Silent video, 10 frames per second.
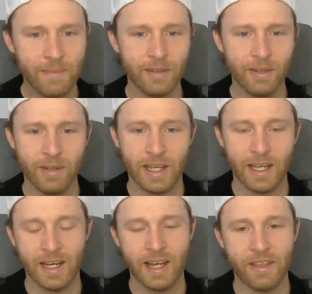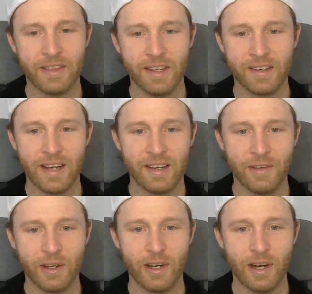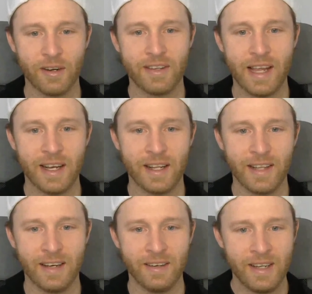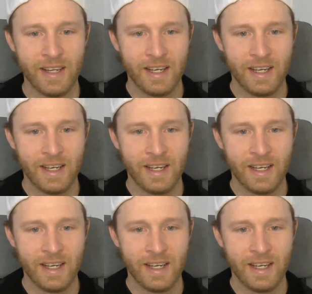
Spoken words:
Absolutely. I think these guys have a good understanding that,